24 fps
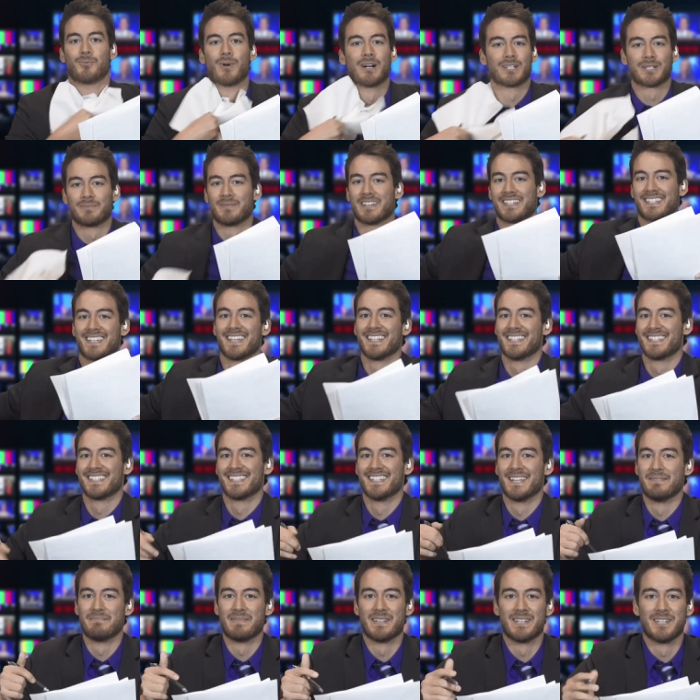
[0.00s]
Welcome to Kids
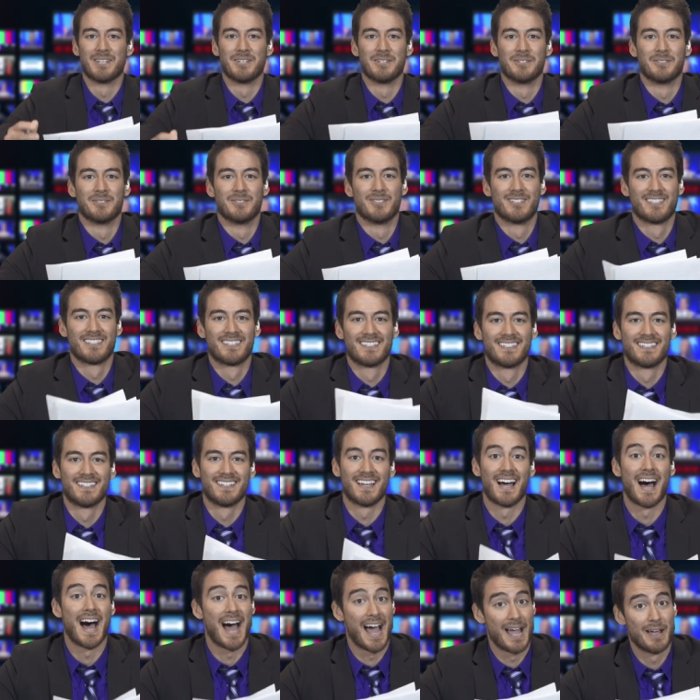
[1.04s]
Snippet News.
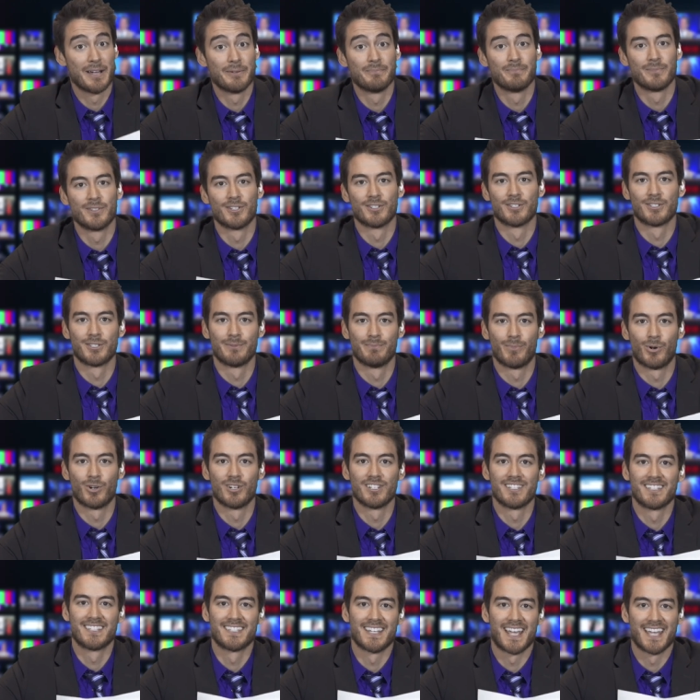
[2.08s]
I'm your
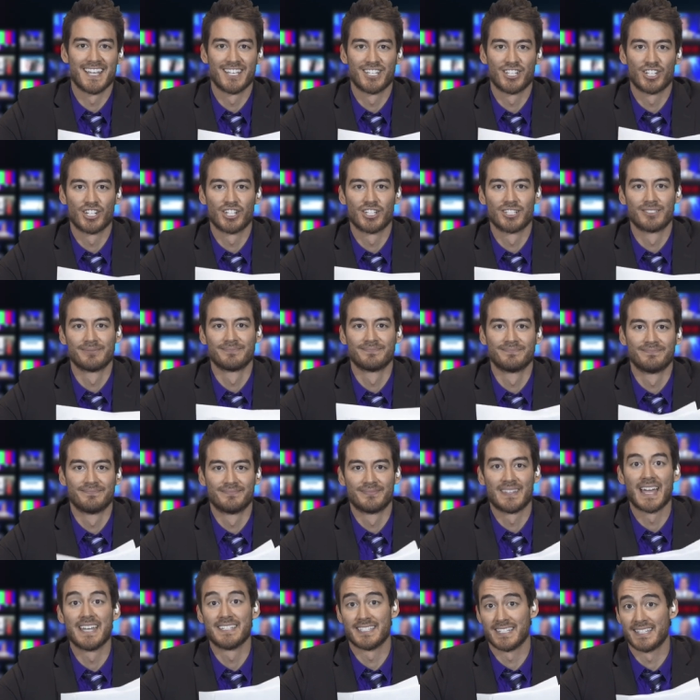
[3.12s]
sports anchor,
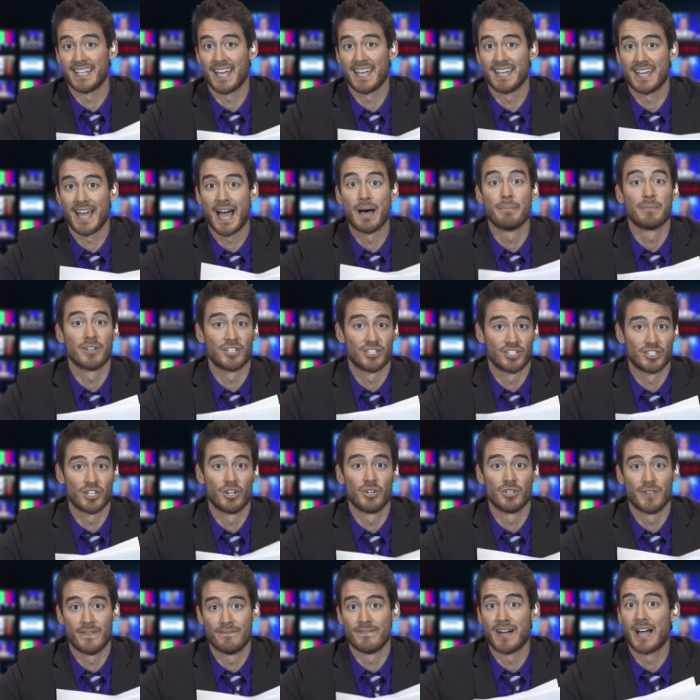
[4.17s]
and today I'm going to
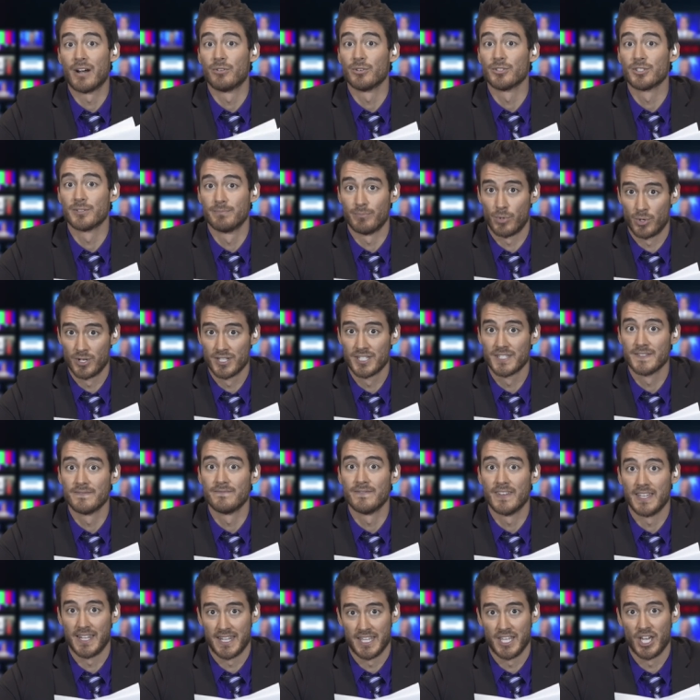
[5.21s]
show you five sports
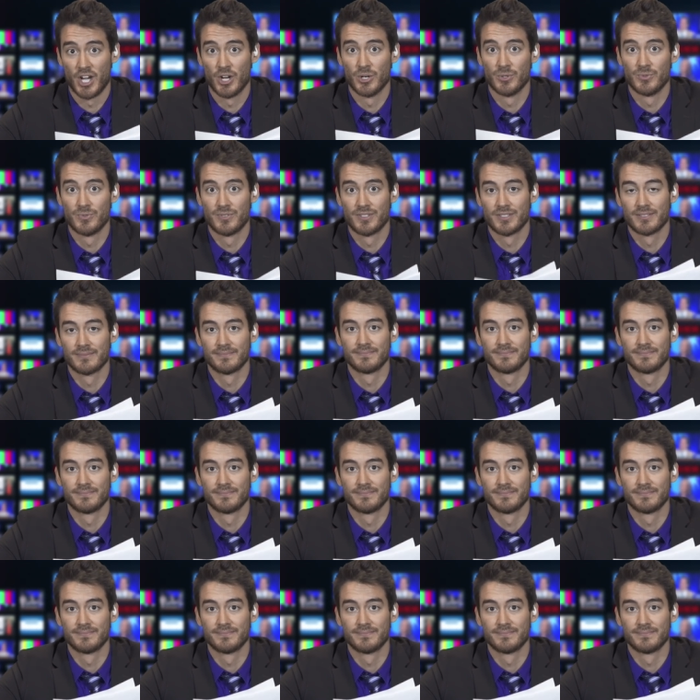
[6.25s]
videos.